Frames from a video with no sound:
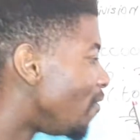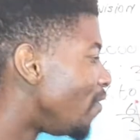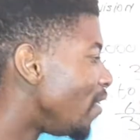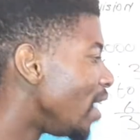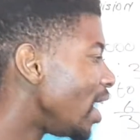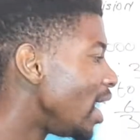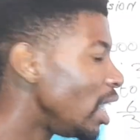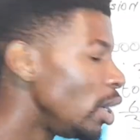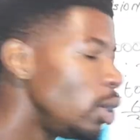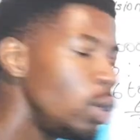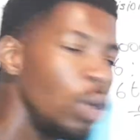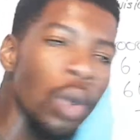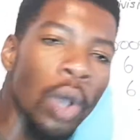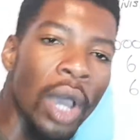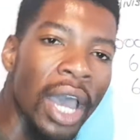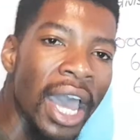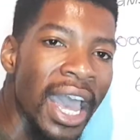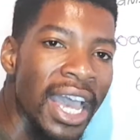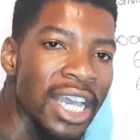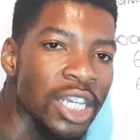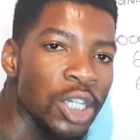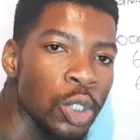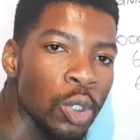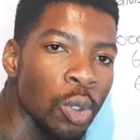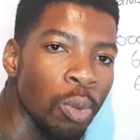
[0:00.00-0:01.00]
value
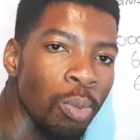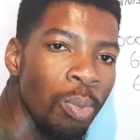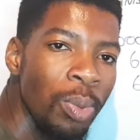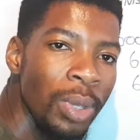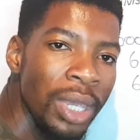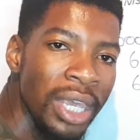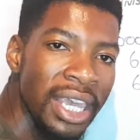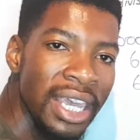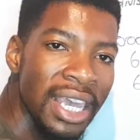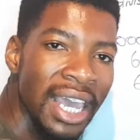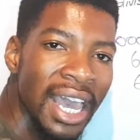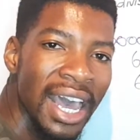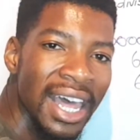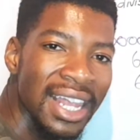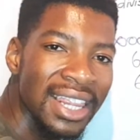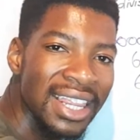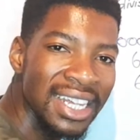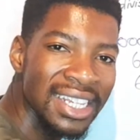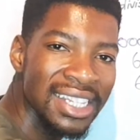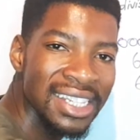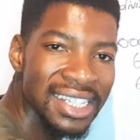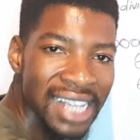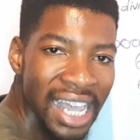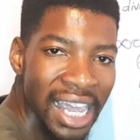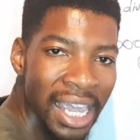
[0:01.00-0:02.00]
has to be
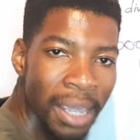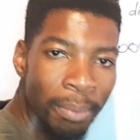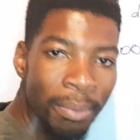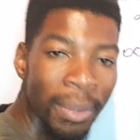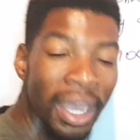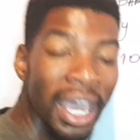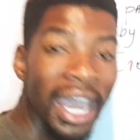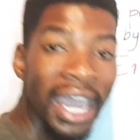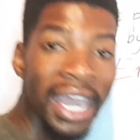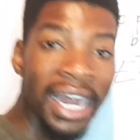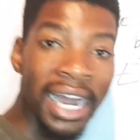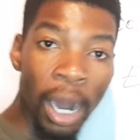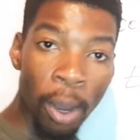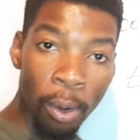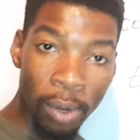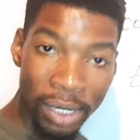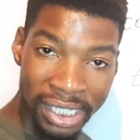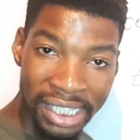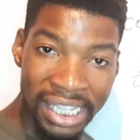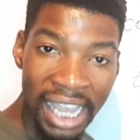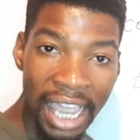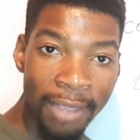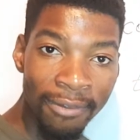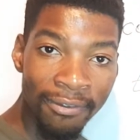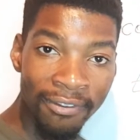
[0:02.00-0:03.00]
the same. And
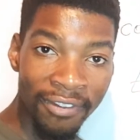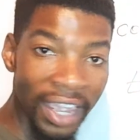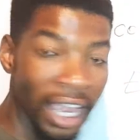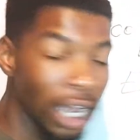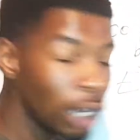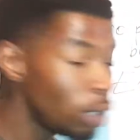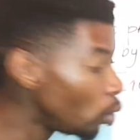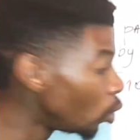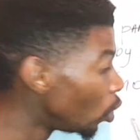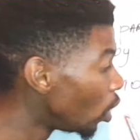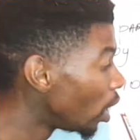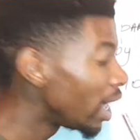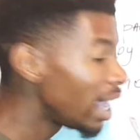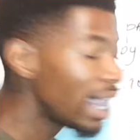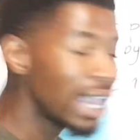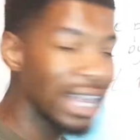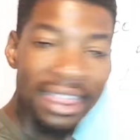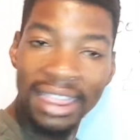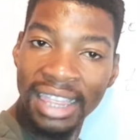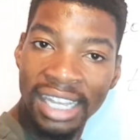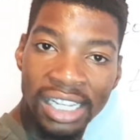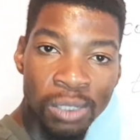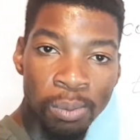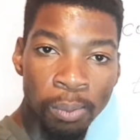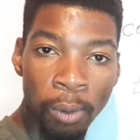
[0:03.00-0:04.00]
our same value
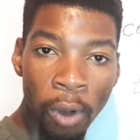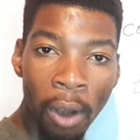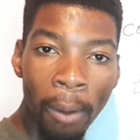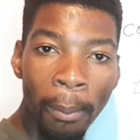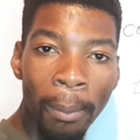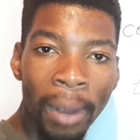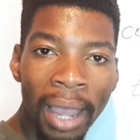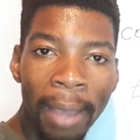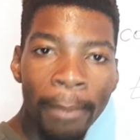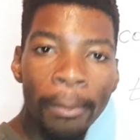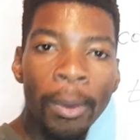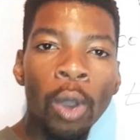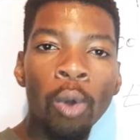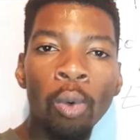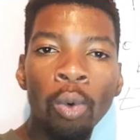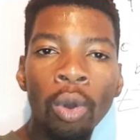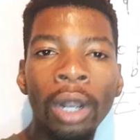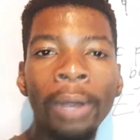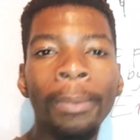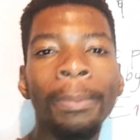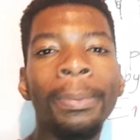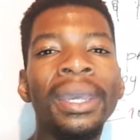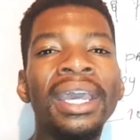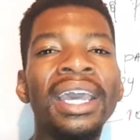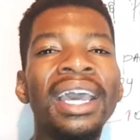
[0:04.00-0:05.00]
in this problem
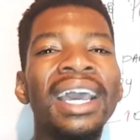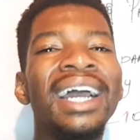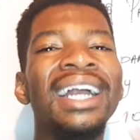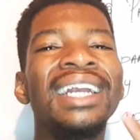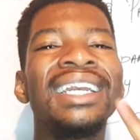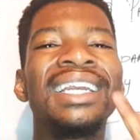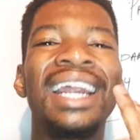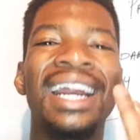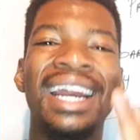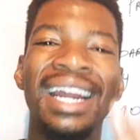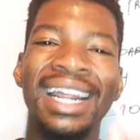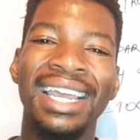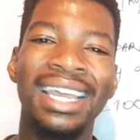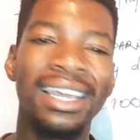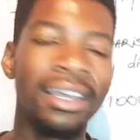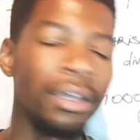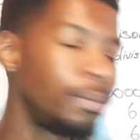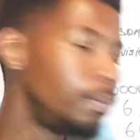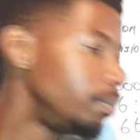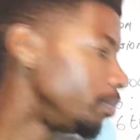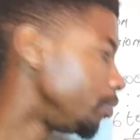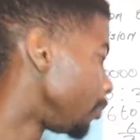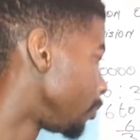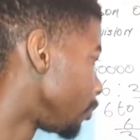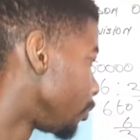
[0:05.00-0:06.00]
will be 3.